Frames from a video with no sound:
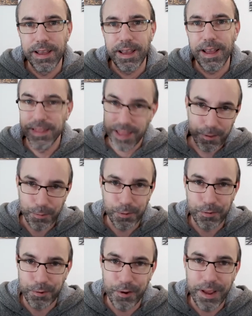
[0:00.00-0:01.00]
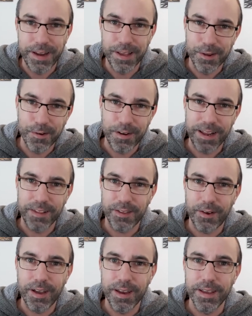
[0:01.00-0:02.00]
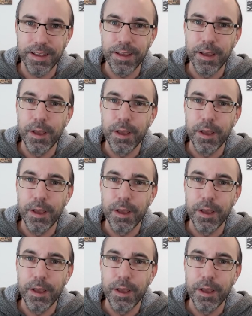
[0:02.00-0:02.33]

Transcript: And that's what's creating your anxiety.